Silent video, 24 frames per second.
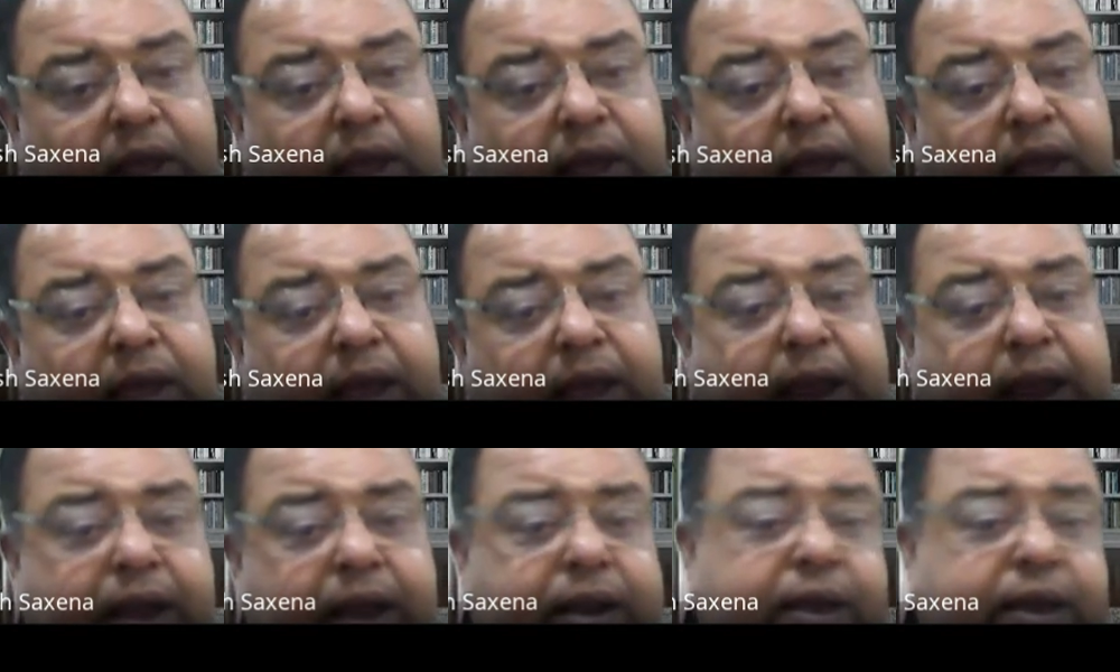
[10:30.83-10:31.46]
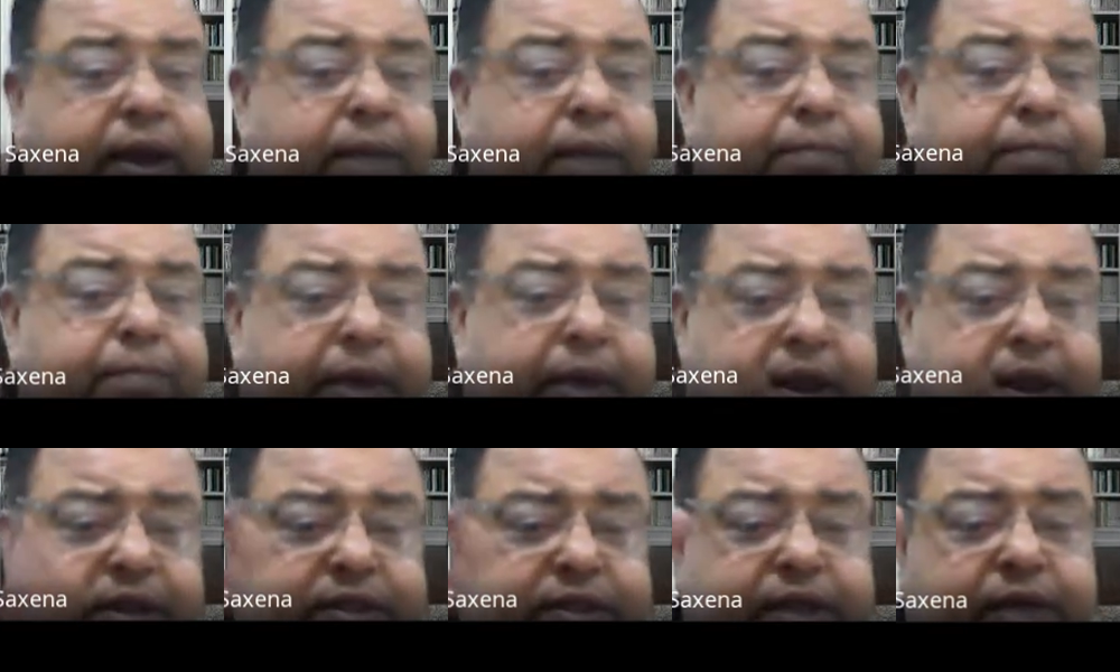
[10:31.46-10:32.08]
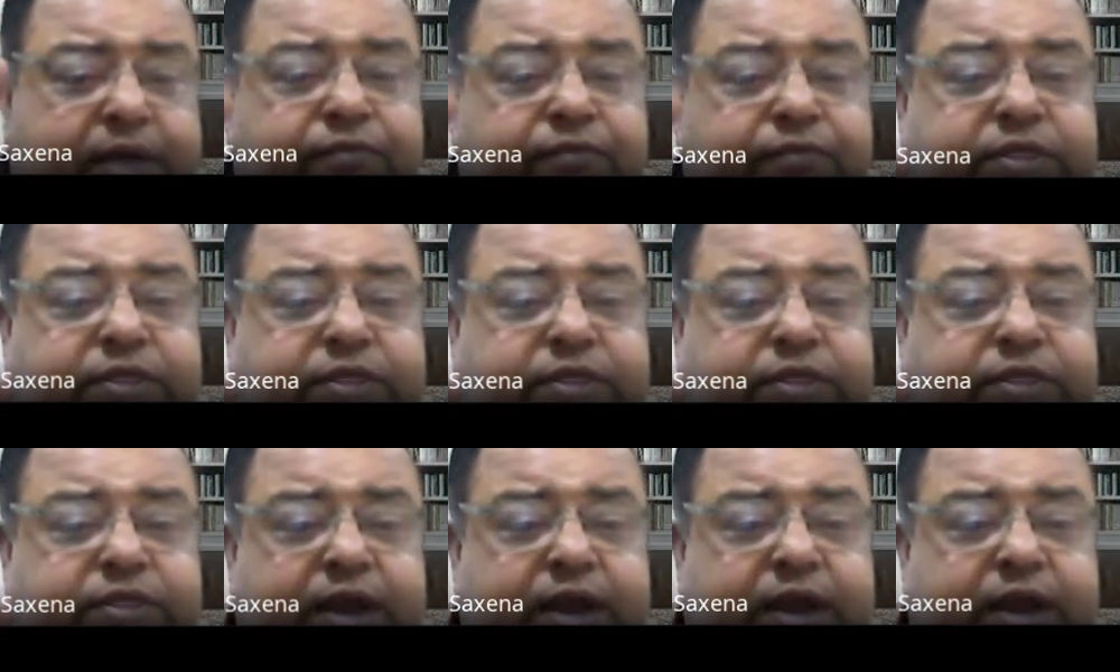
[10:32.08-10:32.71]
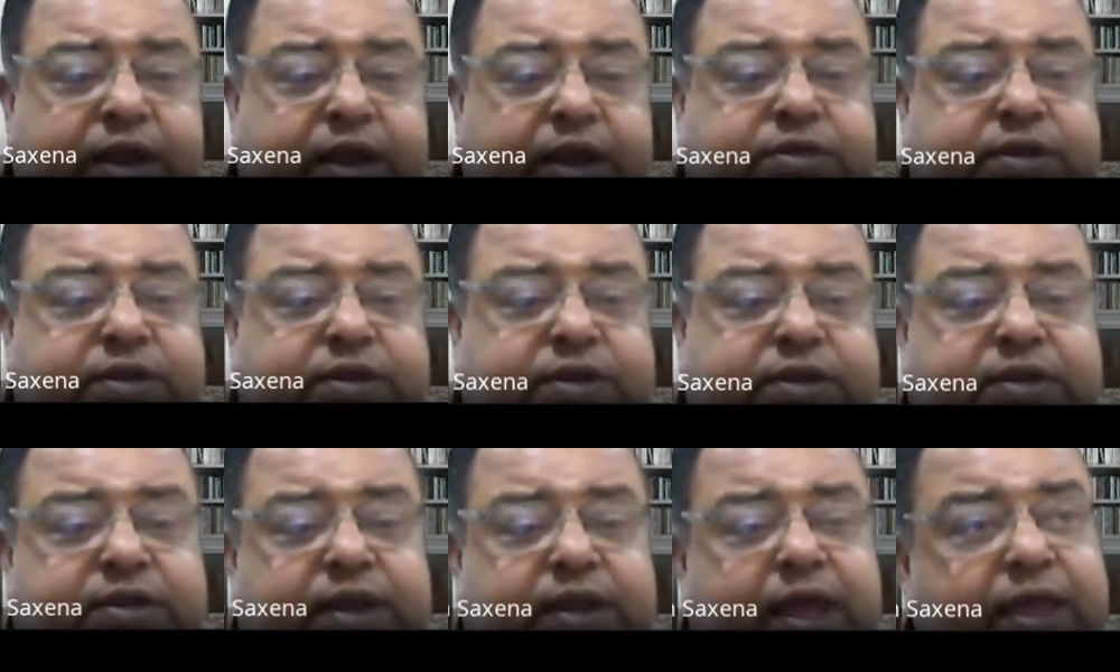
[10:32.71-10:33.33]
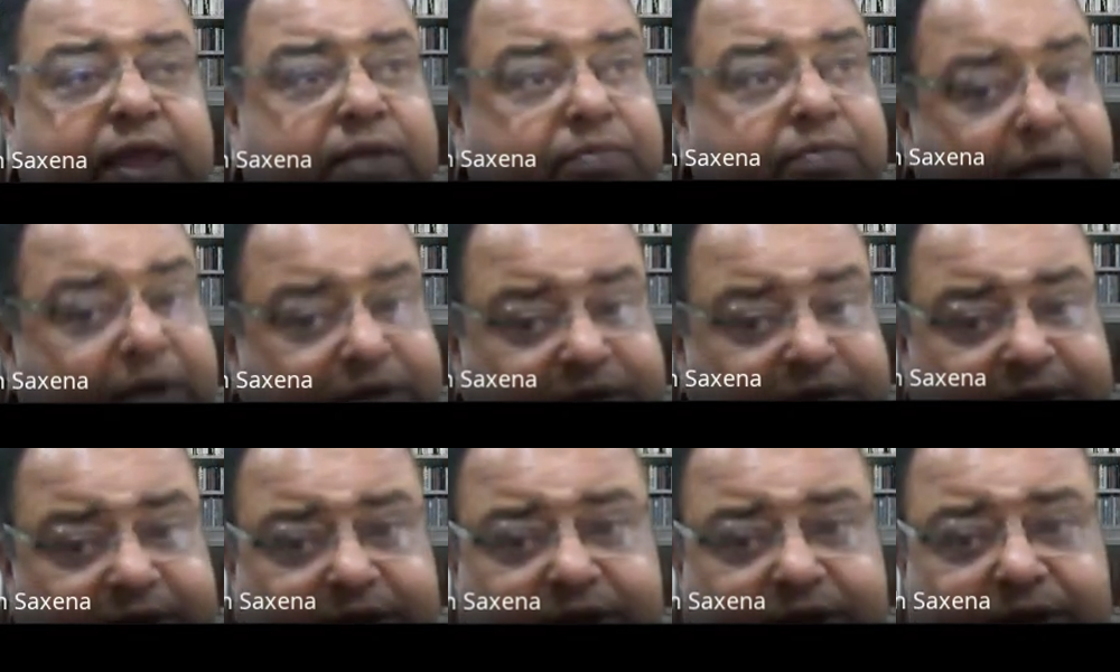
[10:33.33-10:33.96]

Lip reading: and compare them with the yardsticks like budget,